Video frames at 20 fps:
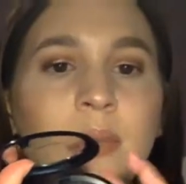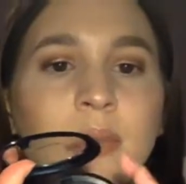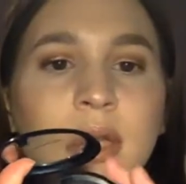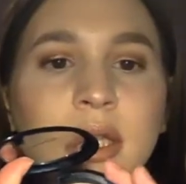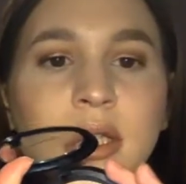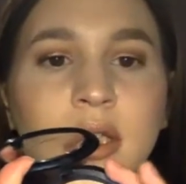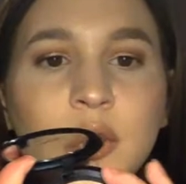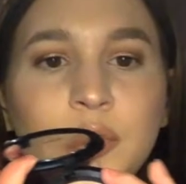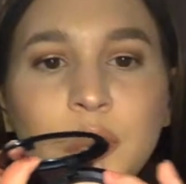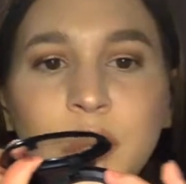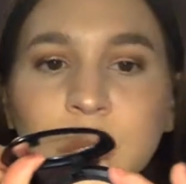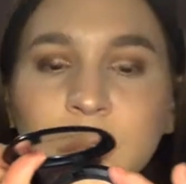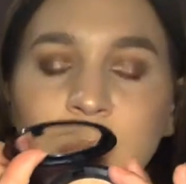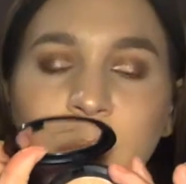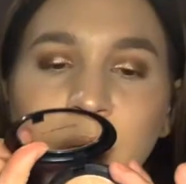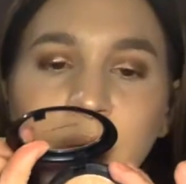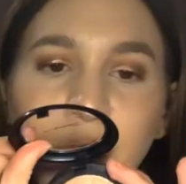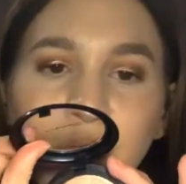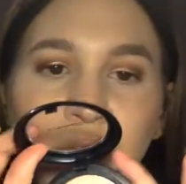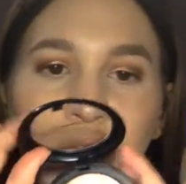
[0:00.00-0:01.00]
this is
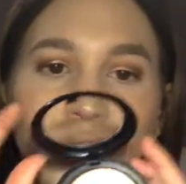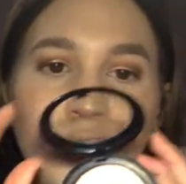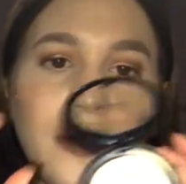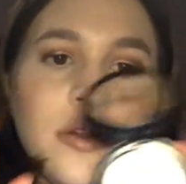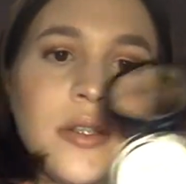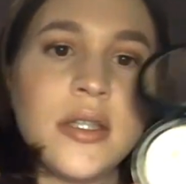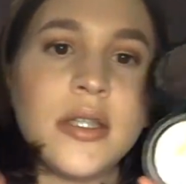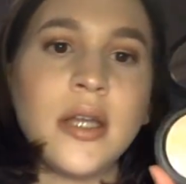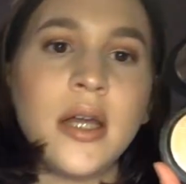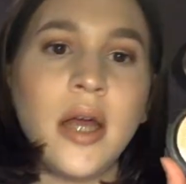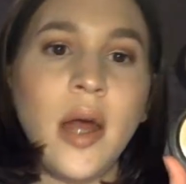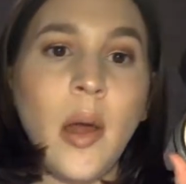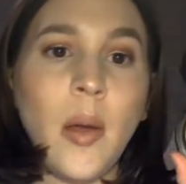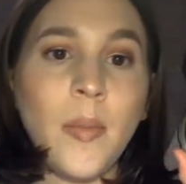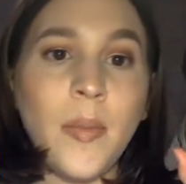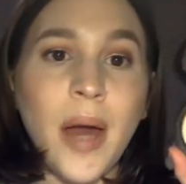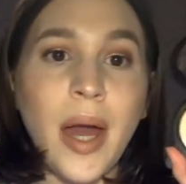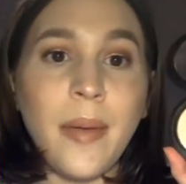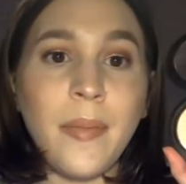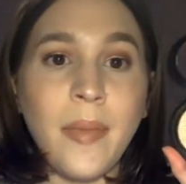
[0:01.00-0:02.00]
Whisper of Guilt
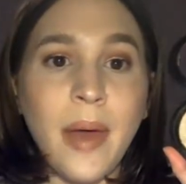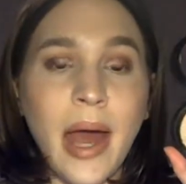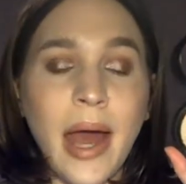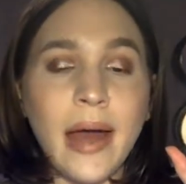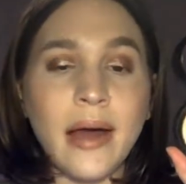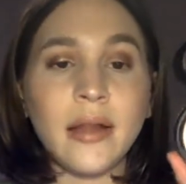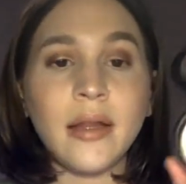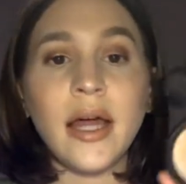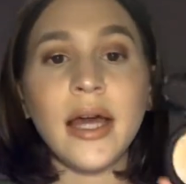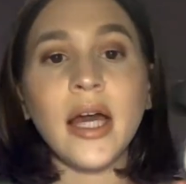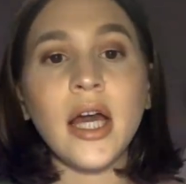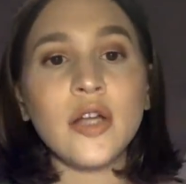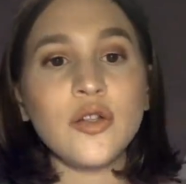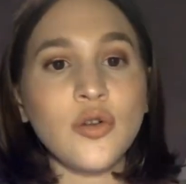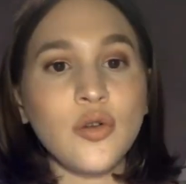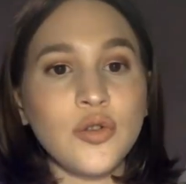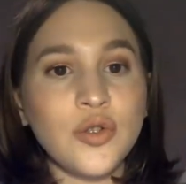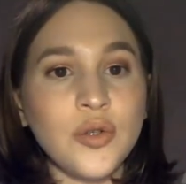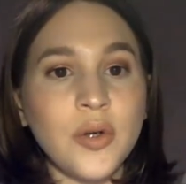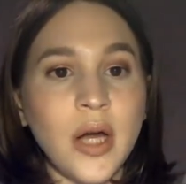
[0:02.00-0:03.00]
by MAC. Like I
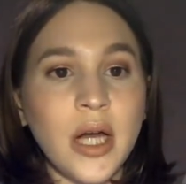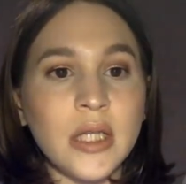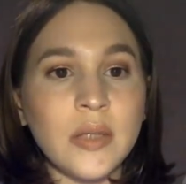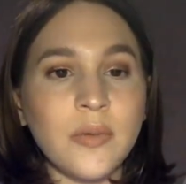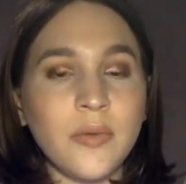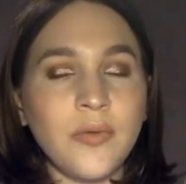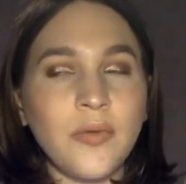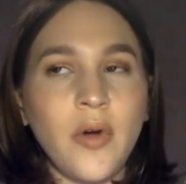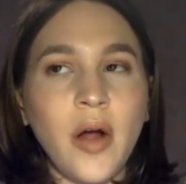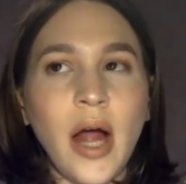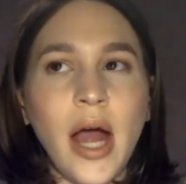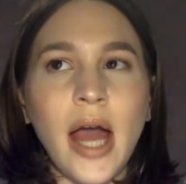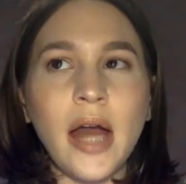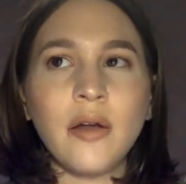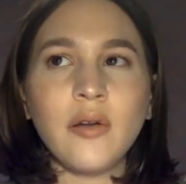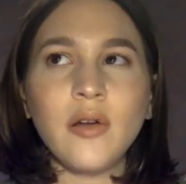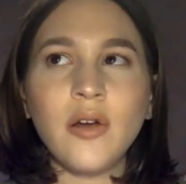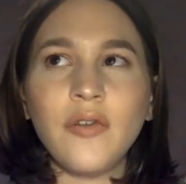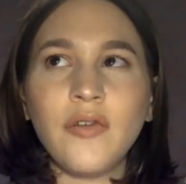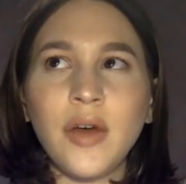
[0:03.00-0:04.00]
told you guys before, I
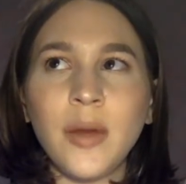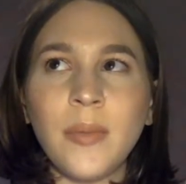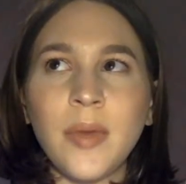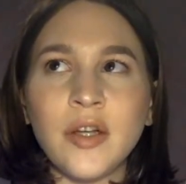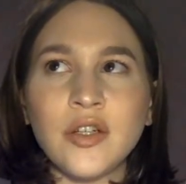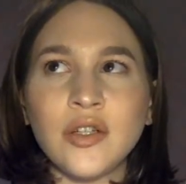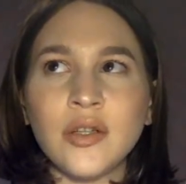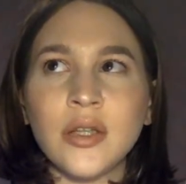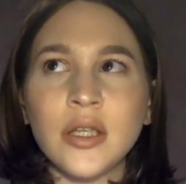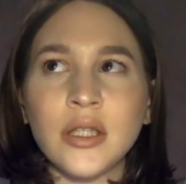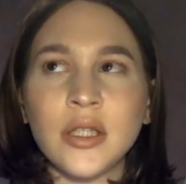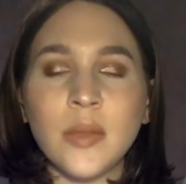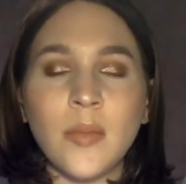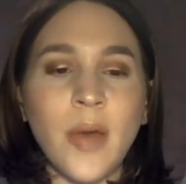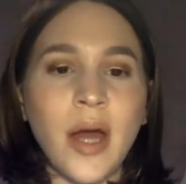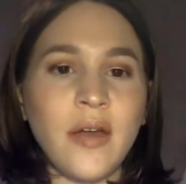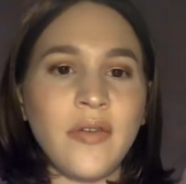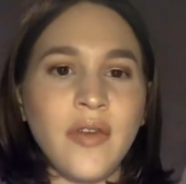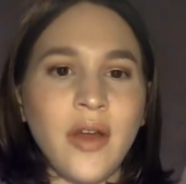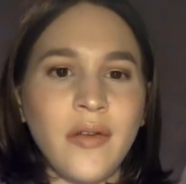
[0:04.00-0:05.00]
don't know if I mentioned this in
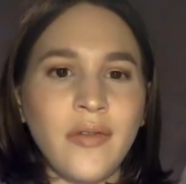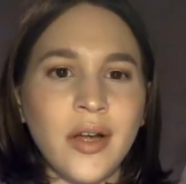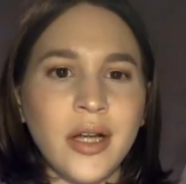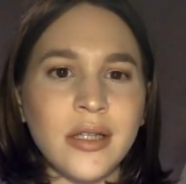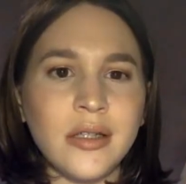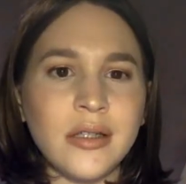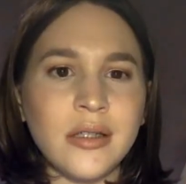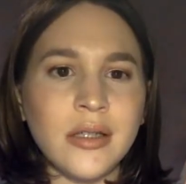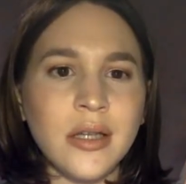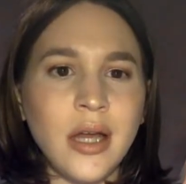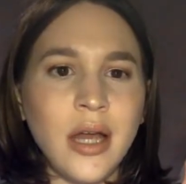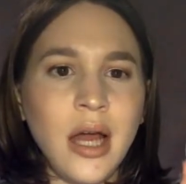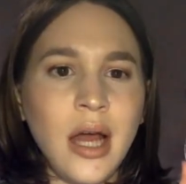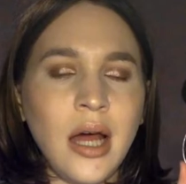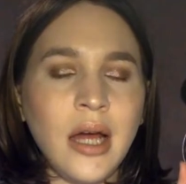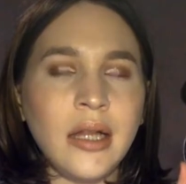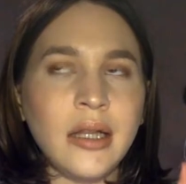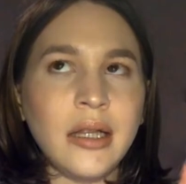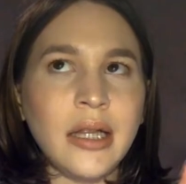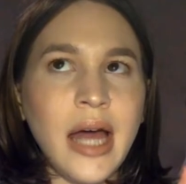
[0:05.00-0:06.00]
my favorites
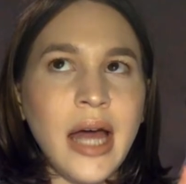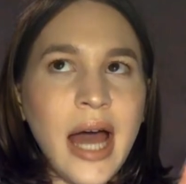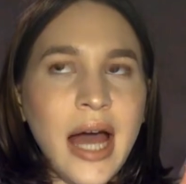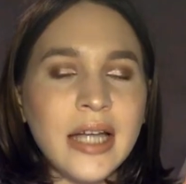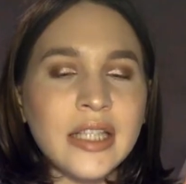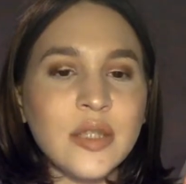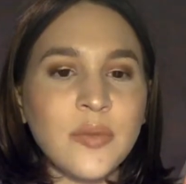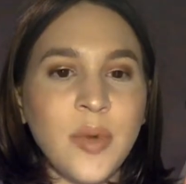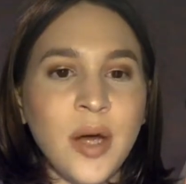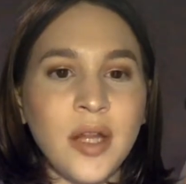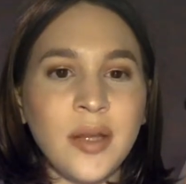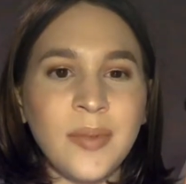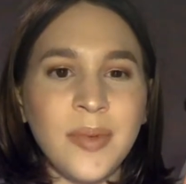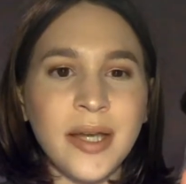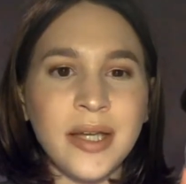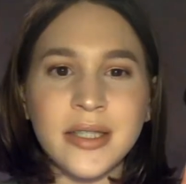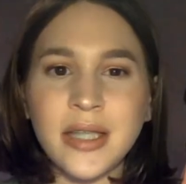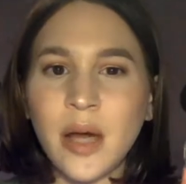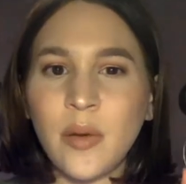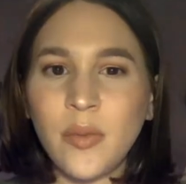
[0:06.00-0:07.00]
last month
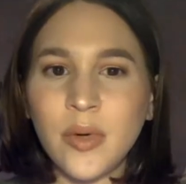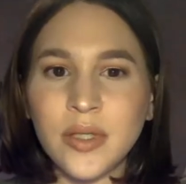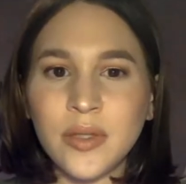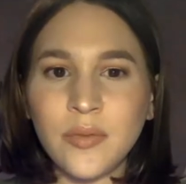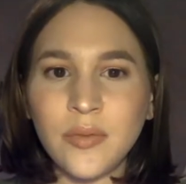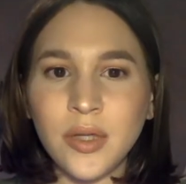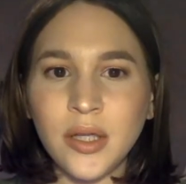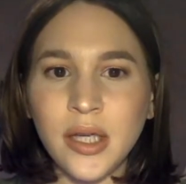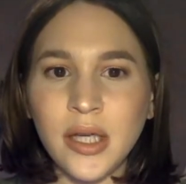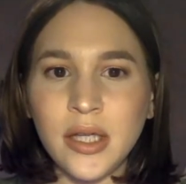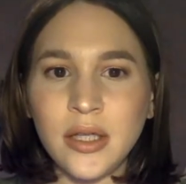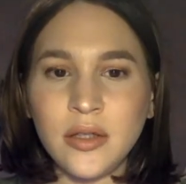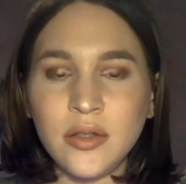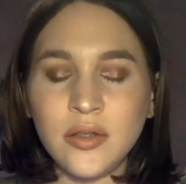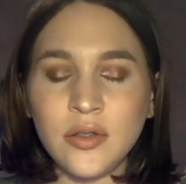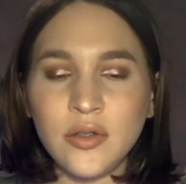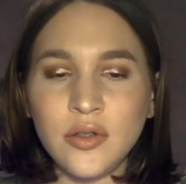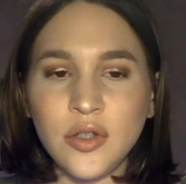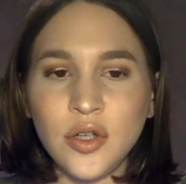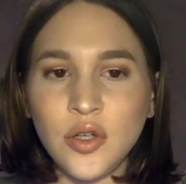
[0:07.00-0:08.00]
because I wasn't really
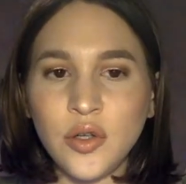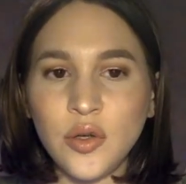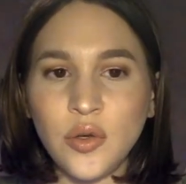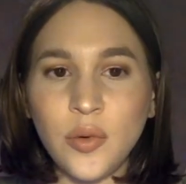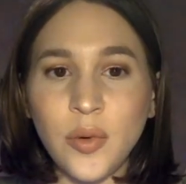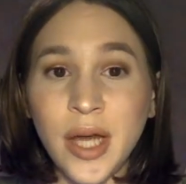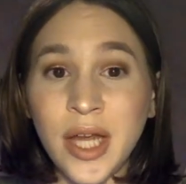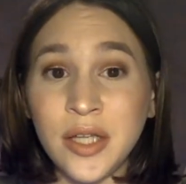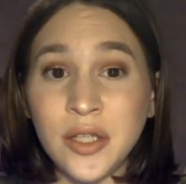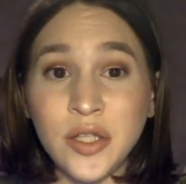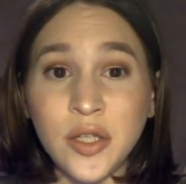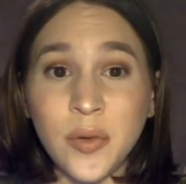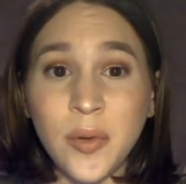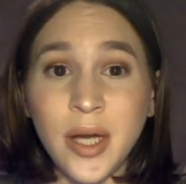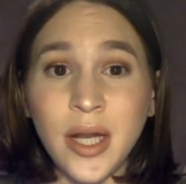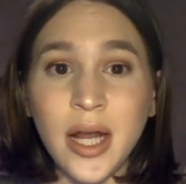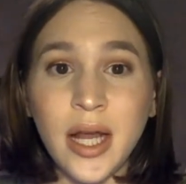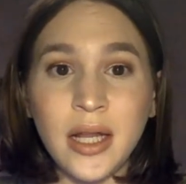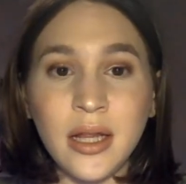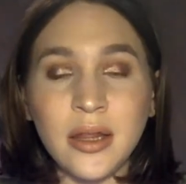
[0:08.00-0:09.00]
too into
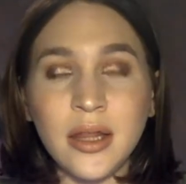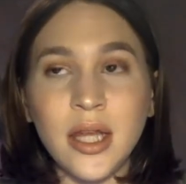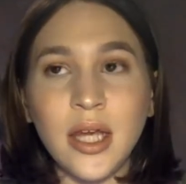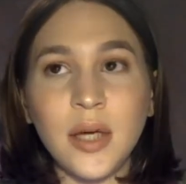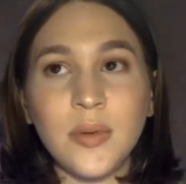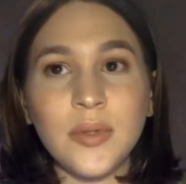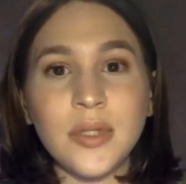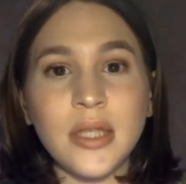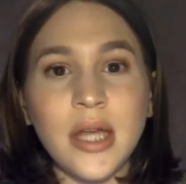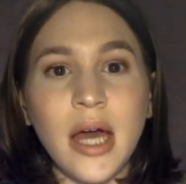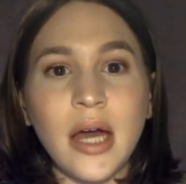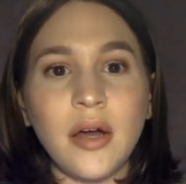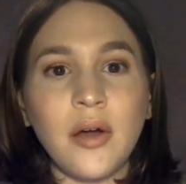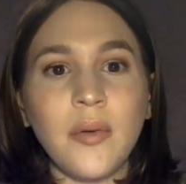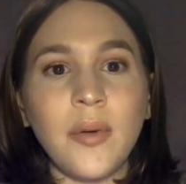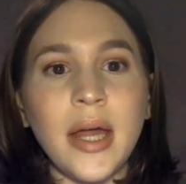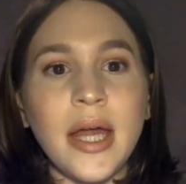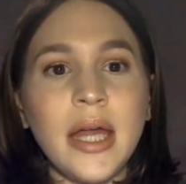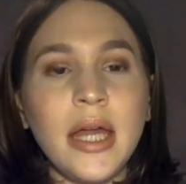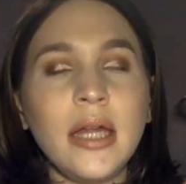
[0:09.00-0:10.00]
it. I didn't think it was that
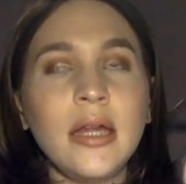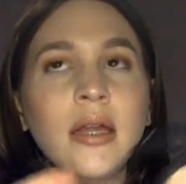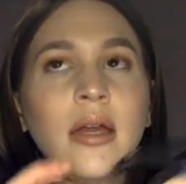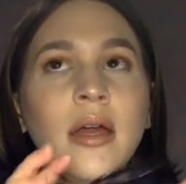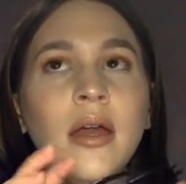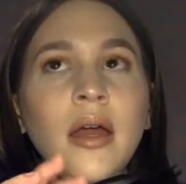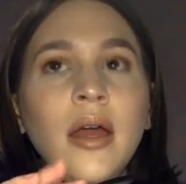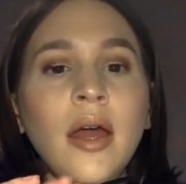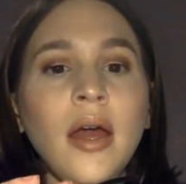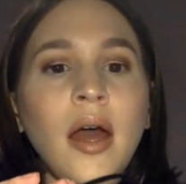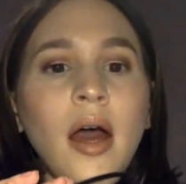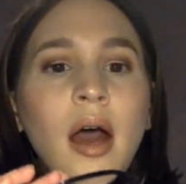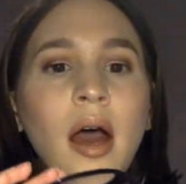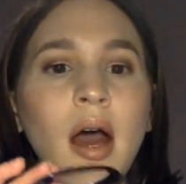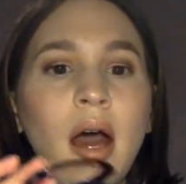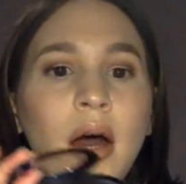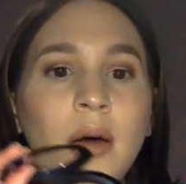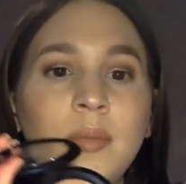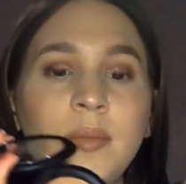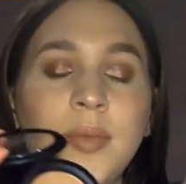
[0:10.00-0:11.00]
great,
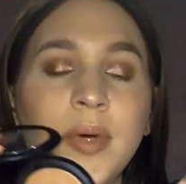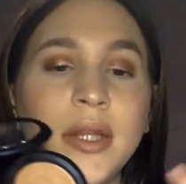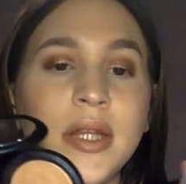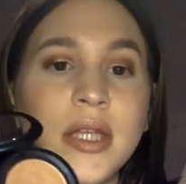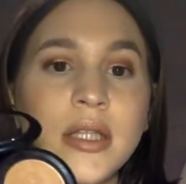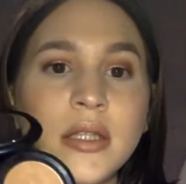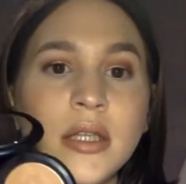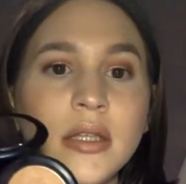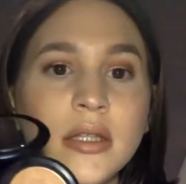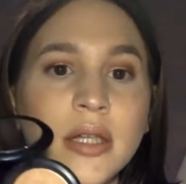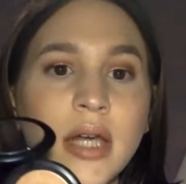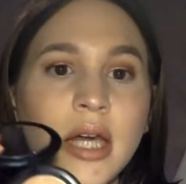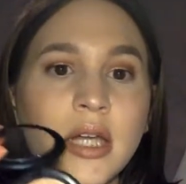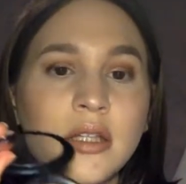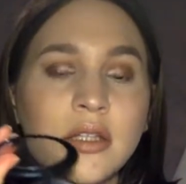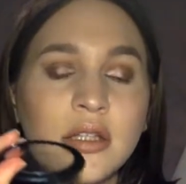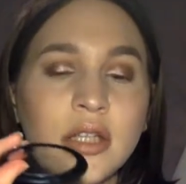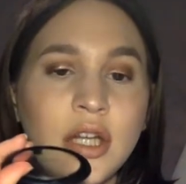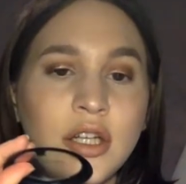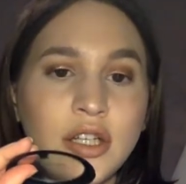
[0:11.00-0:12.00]
but this is like
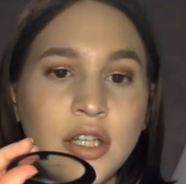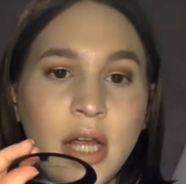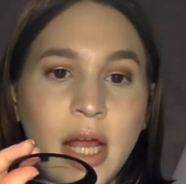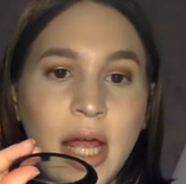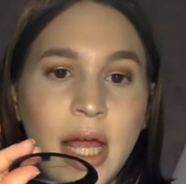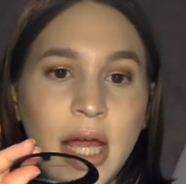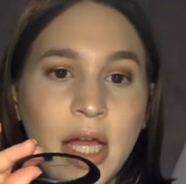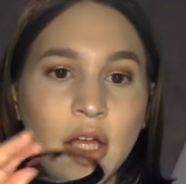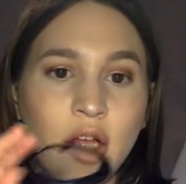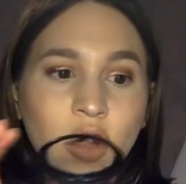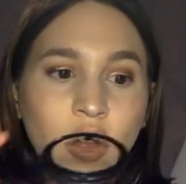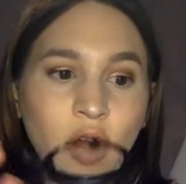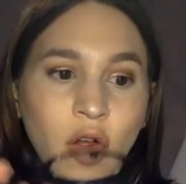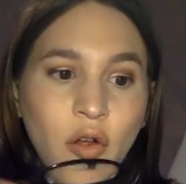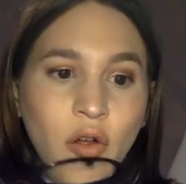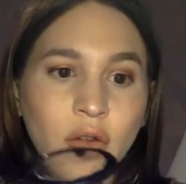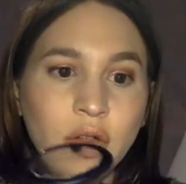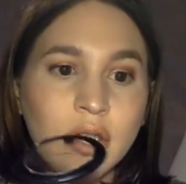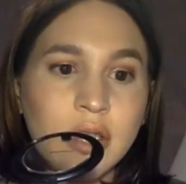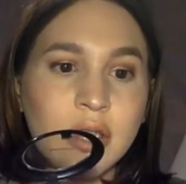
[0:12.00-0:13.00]
such a
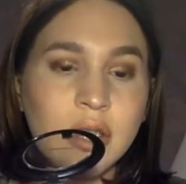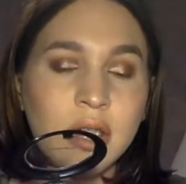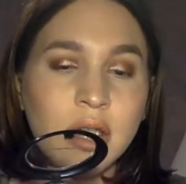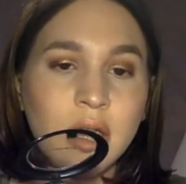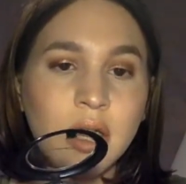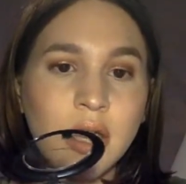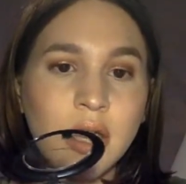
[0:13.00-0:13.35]
cult